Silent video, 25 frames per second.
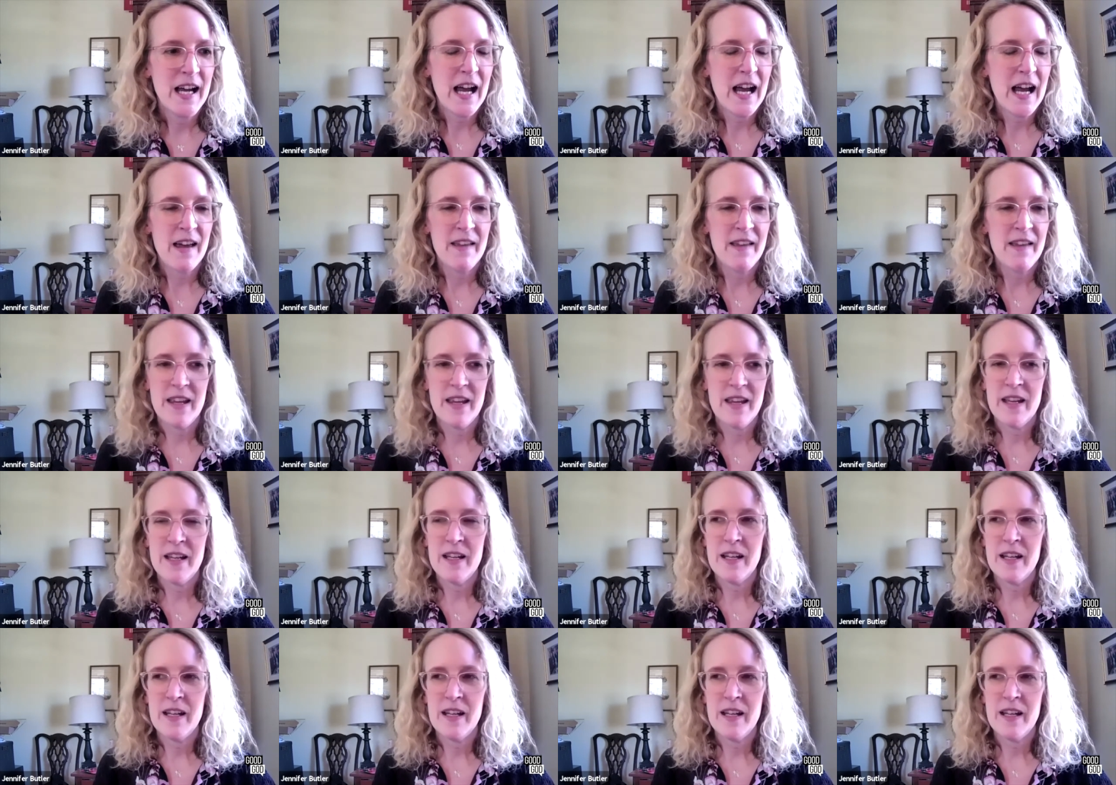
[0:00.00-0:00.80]
And
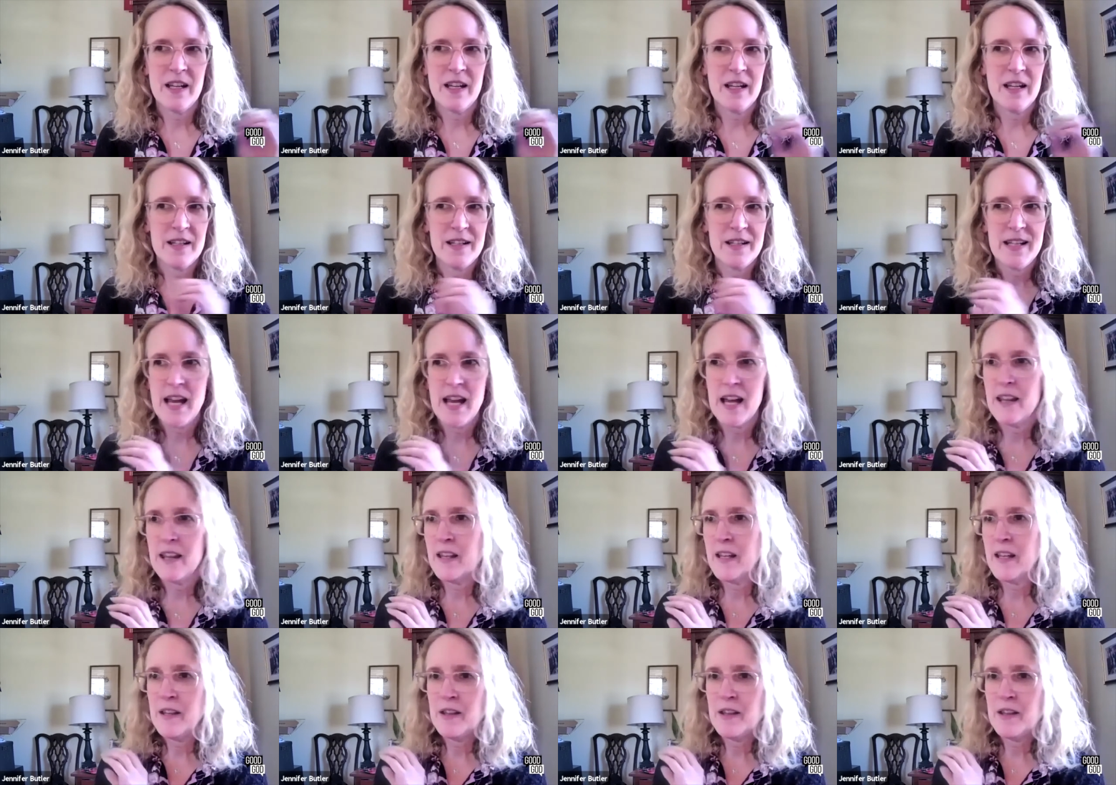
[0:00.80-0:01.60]
then
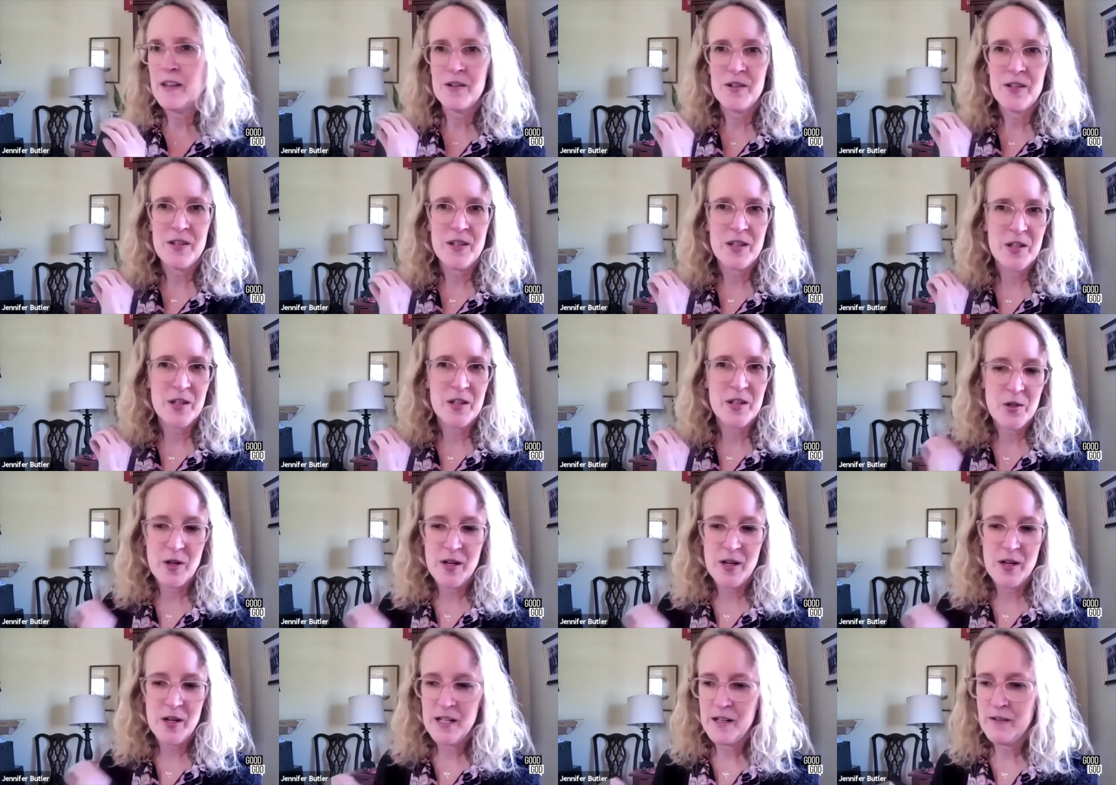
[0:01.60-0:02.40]
sadly, there's the
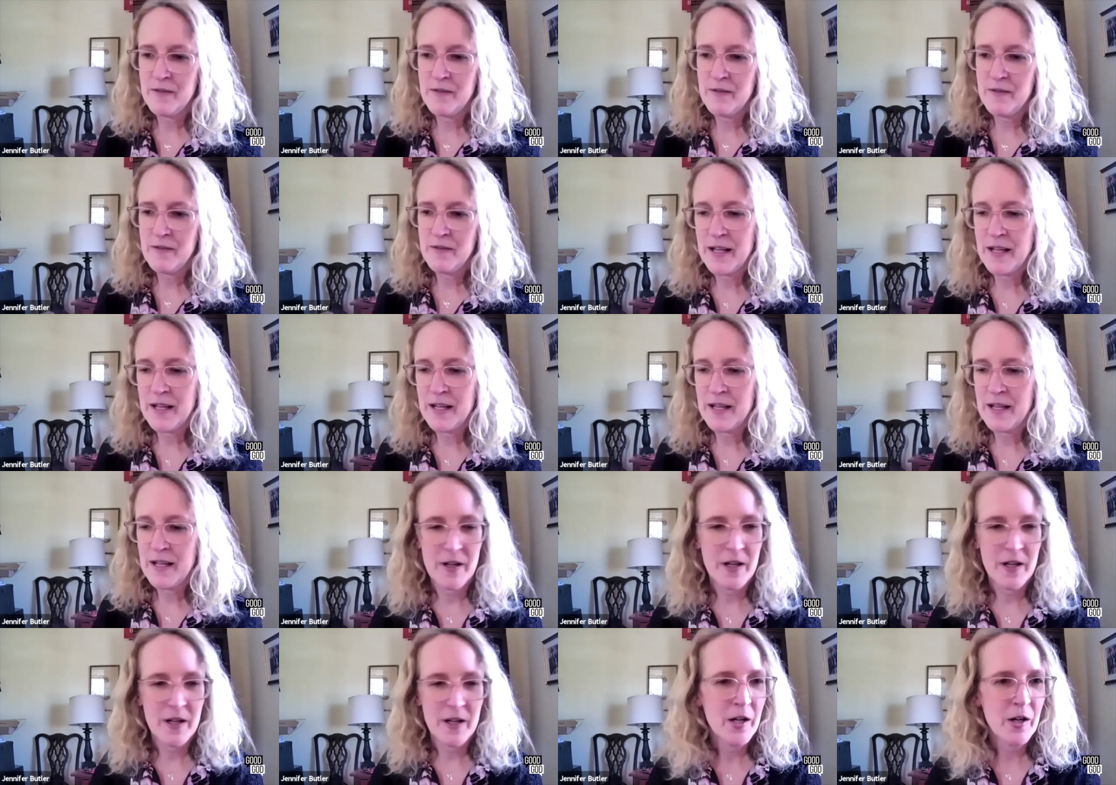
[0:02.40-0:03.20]
strain of, like,
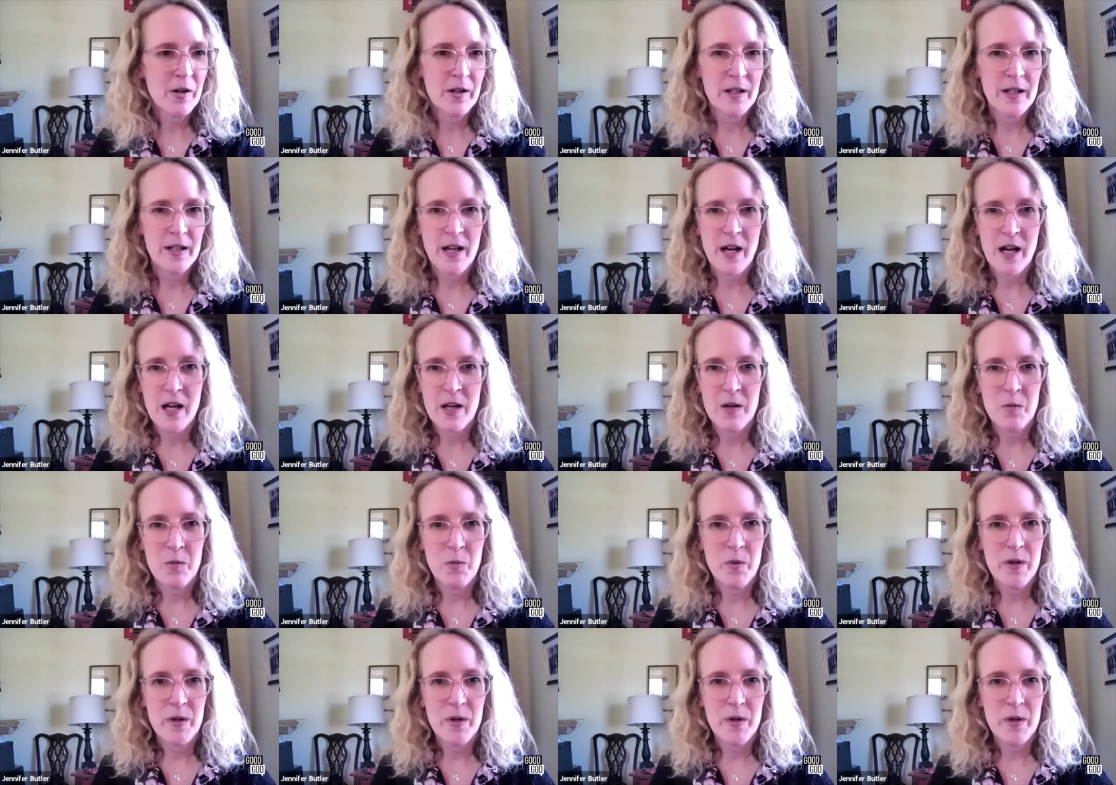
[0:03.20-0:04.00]
very early
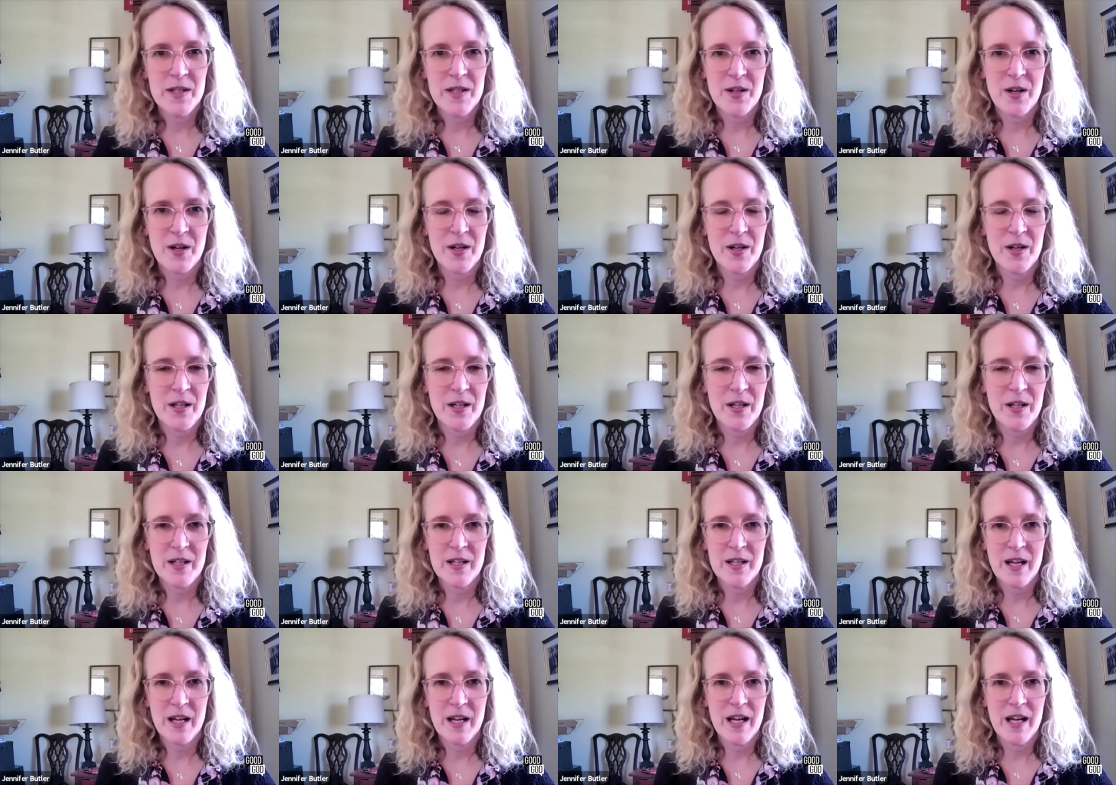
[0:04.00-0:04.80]
on, we
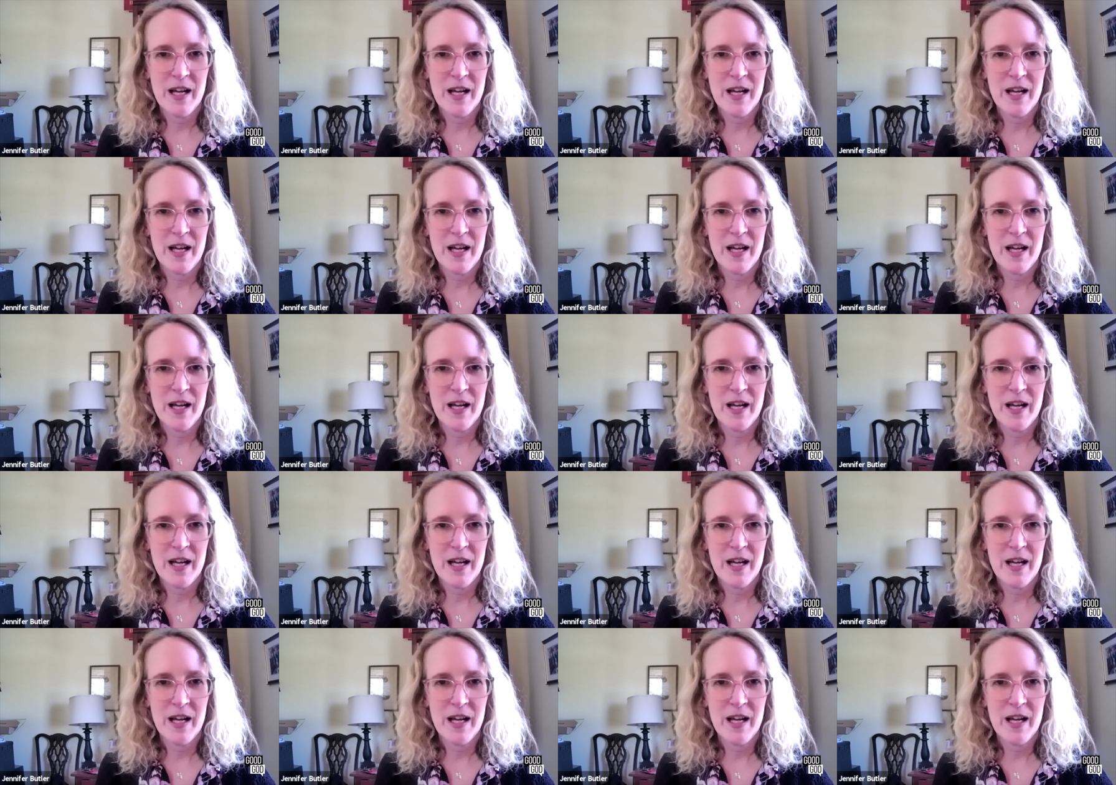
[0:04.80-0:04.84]
started